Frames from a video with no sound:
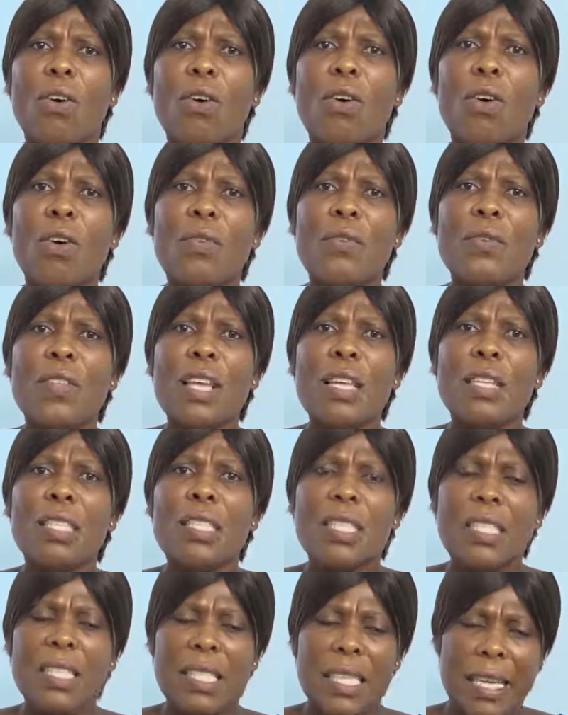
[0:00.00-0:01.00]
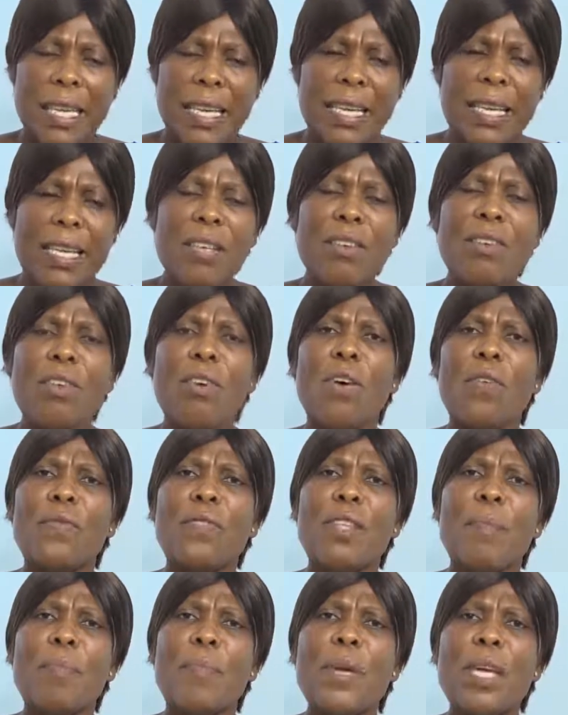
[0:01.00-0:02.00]
of the skin of
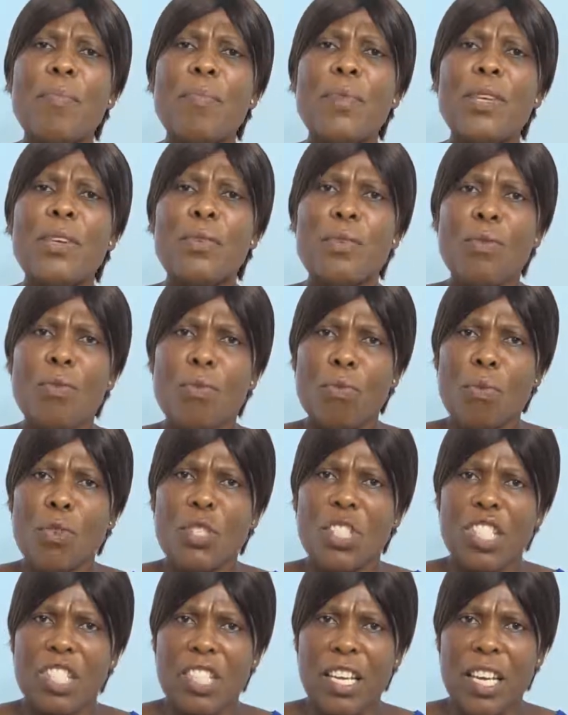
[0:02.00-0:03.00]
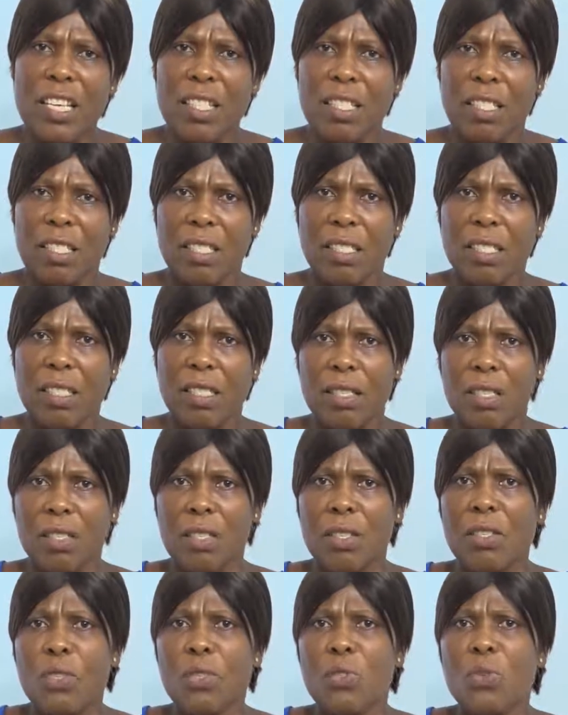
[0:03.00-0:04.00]
the baby will change.
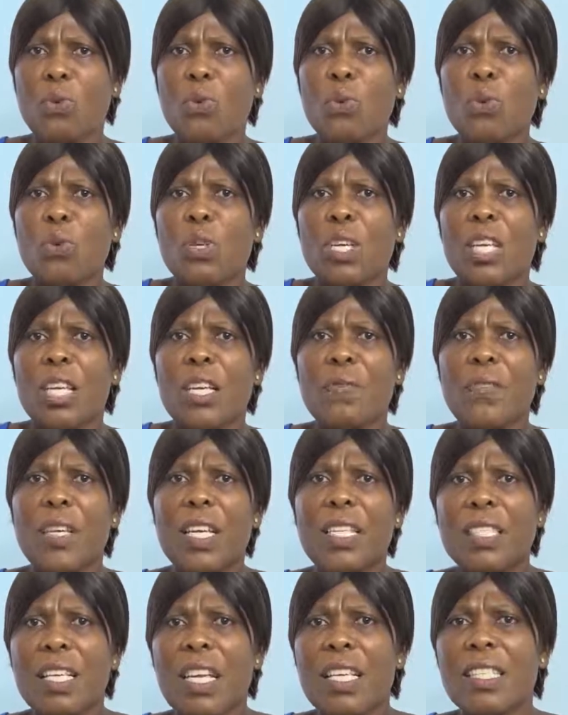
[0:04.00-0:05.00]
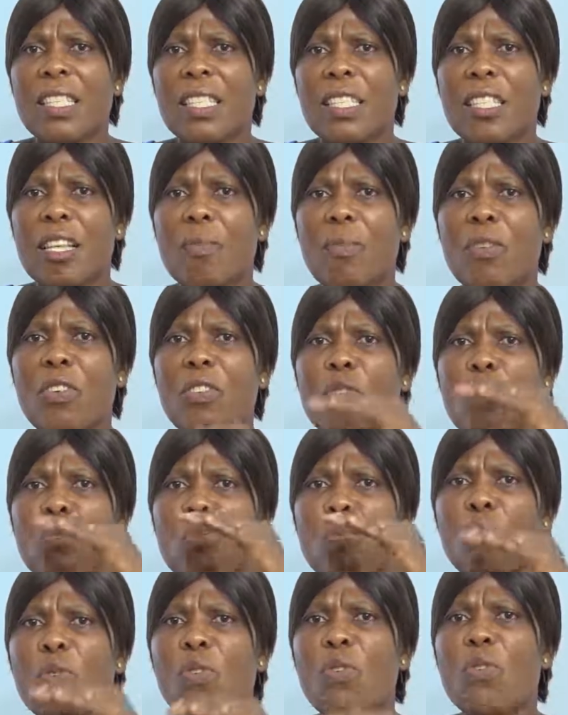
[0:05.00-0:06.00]
So if the chest is able to
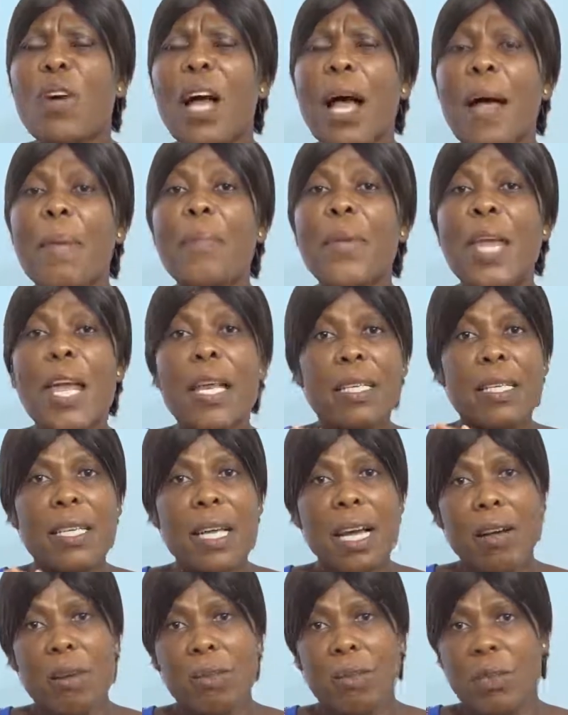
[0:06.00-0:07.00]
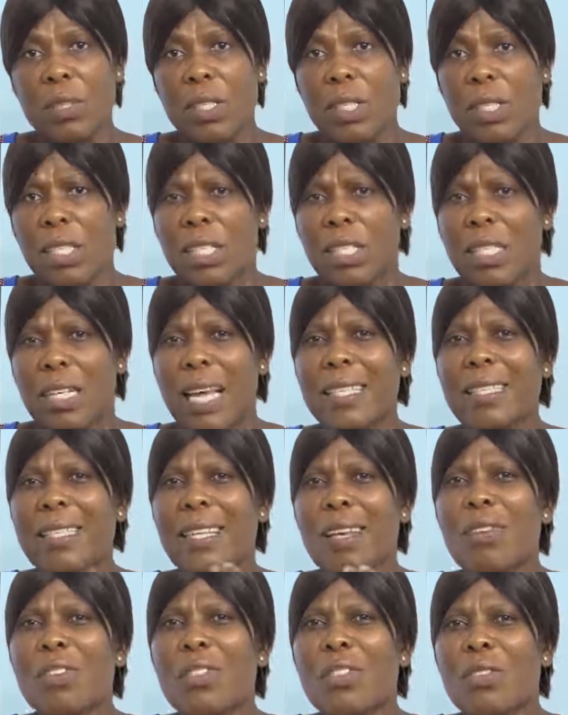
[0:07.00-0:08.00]
move up and down, that
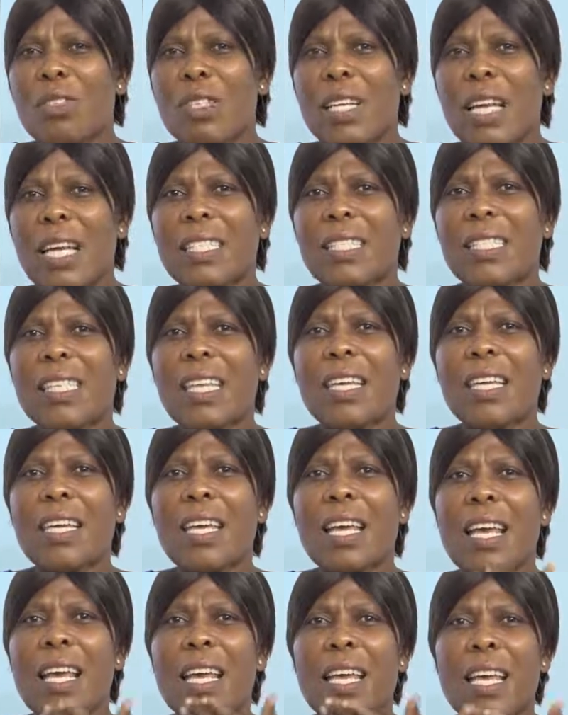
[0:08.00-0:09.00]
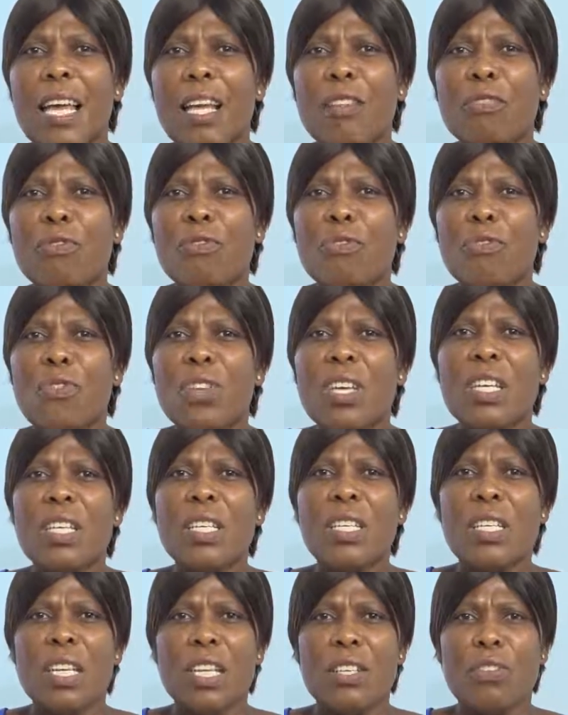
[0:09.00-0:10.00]
tells you that air entering
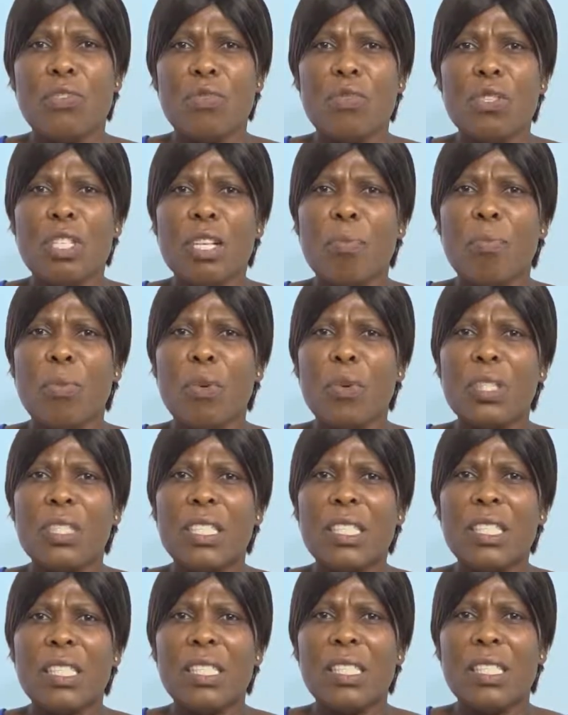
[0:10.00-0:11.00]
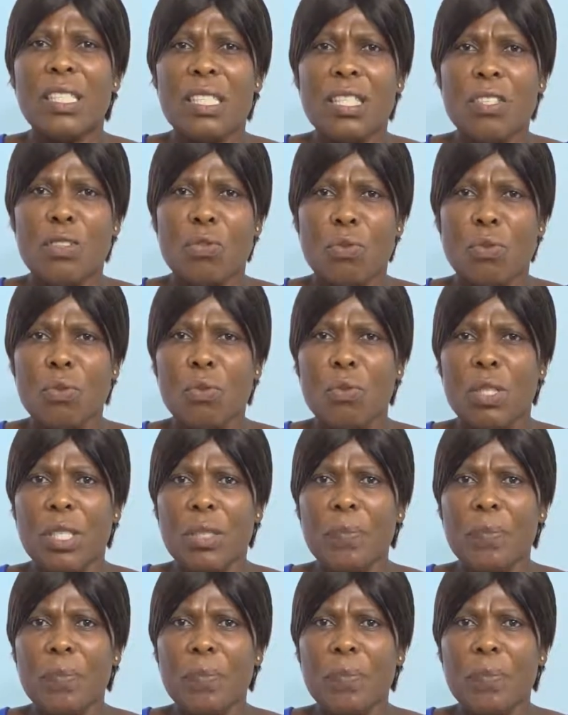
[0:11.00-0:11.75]
into the body is good.